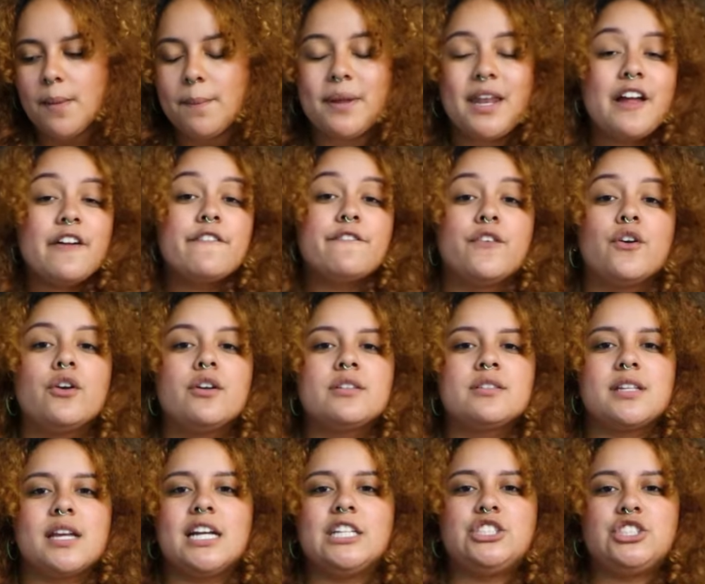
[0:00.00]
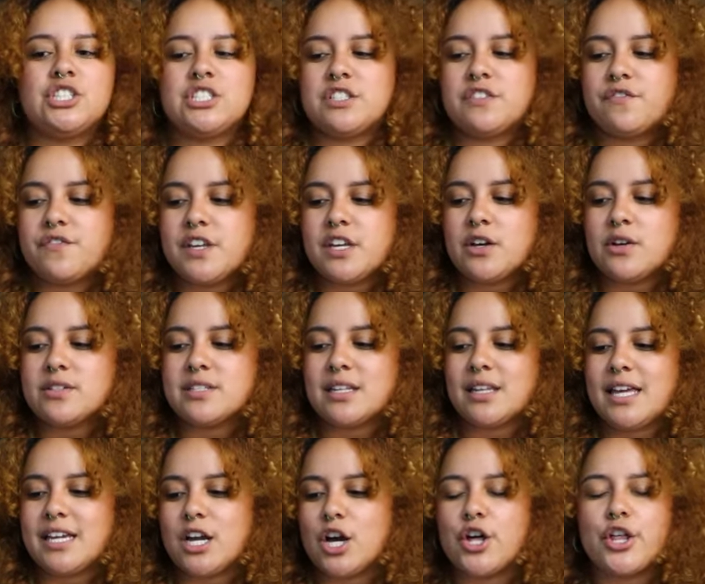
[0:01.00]
But at first, it just feels
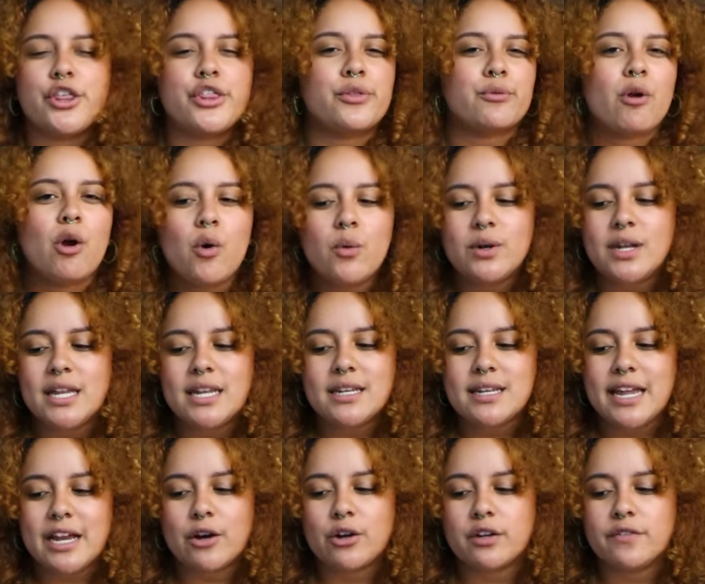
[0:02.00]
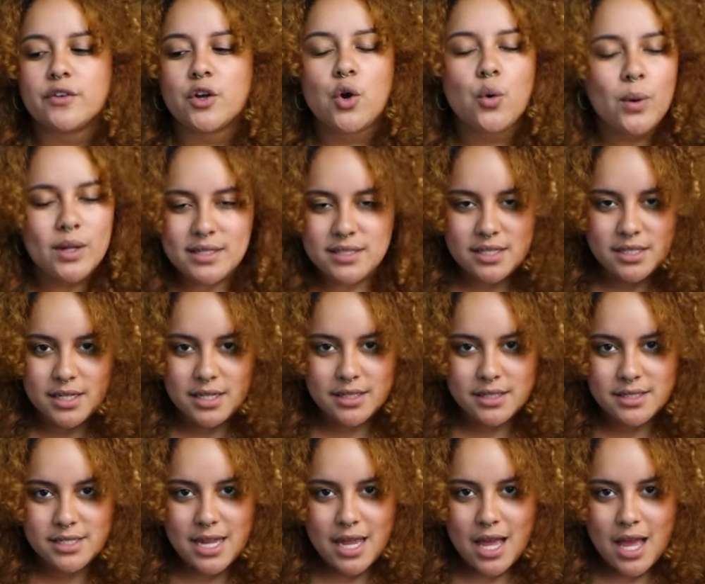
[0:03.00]
like a thrown-in narrative
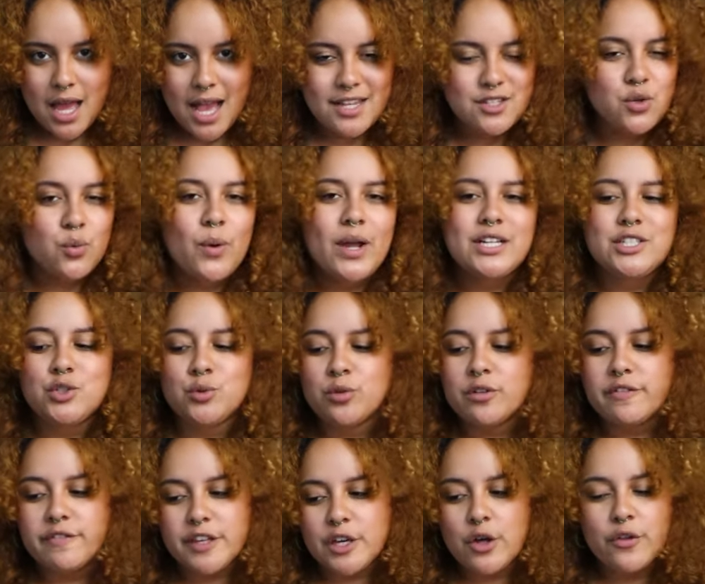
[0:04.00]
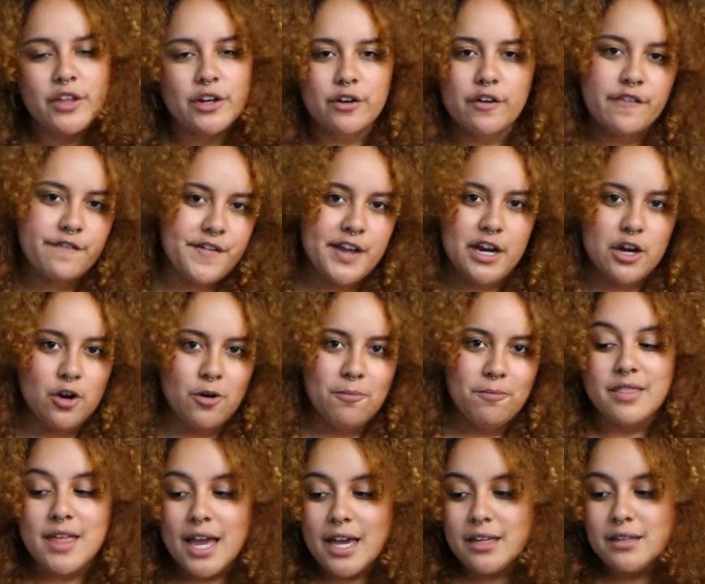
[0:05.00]
coincidence as a way to reveal their affair.
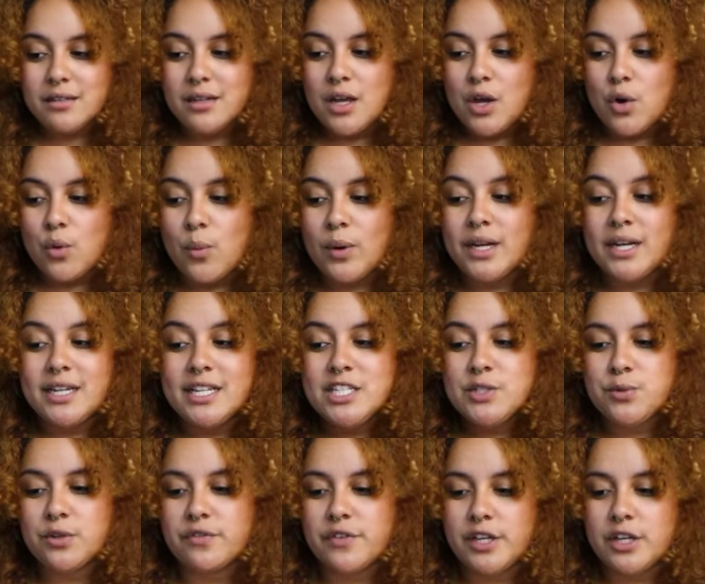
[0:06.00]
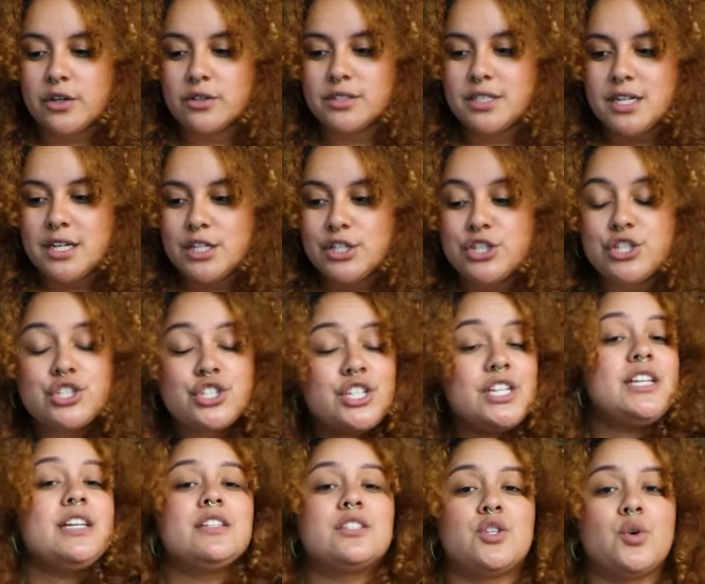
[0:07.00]
Then, when it is revealed, she
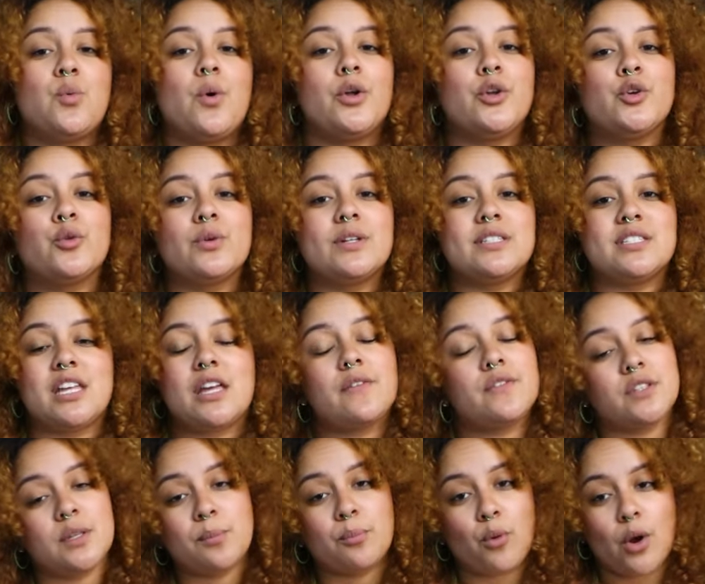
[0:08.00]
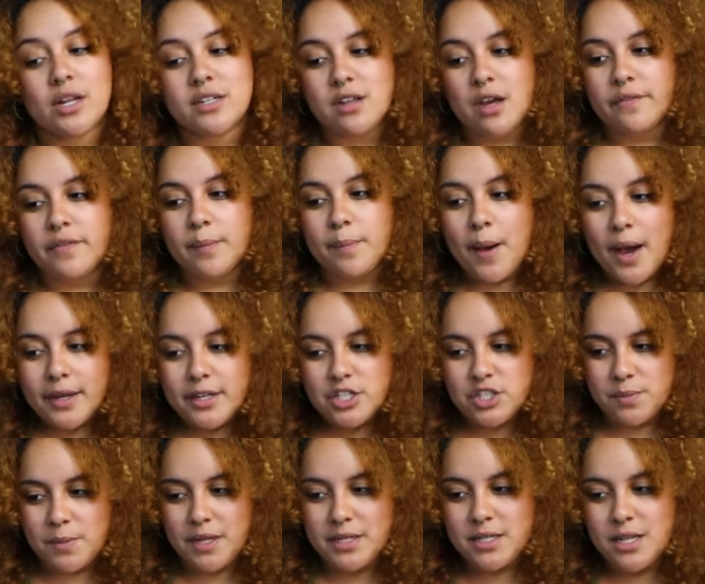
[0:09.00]
is the one who receives the brunt of the
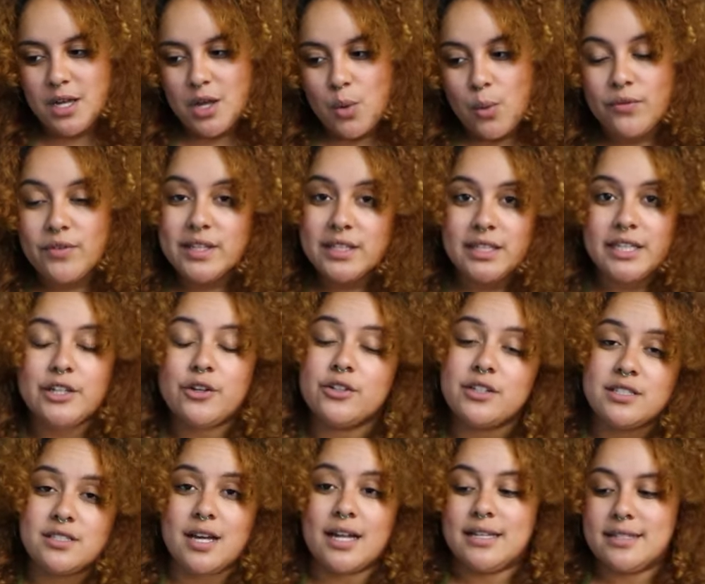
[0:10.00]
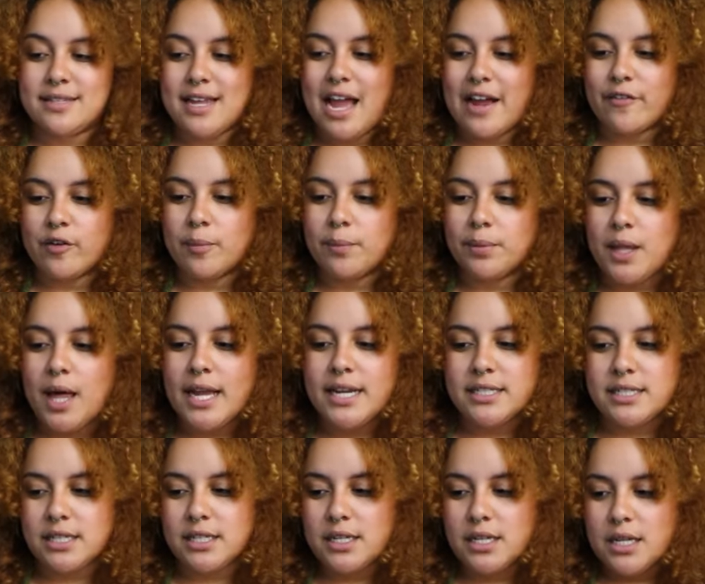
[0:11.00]
punishment when the leader decides to have her
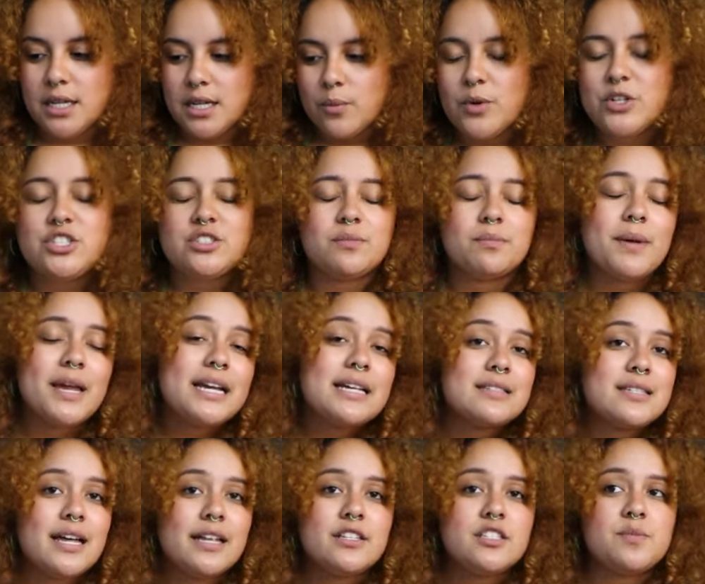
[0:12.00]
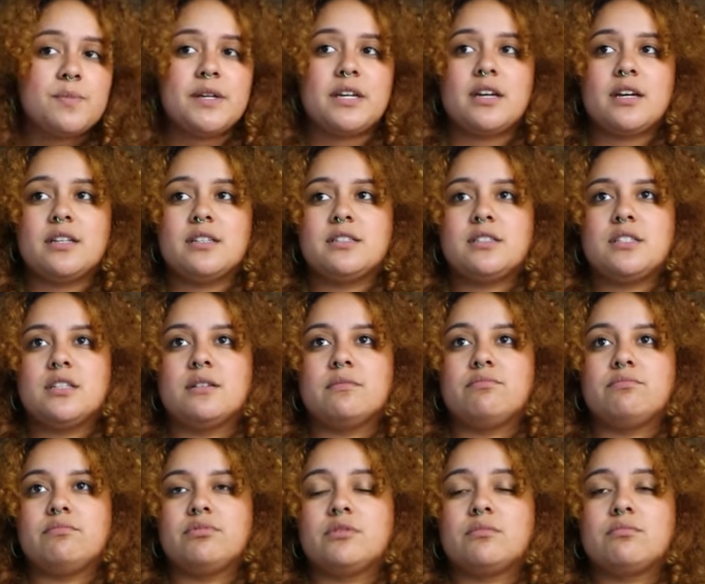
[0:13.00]
blinded, which makes sense because the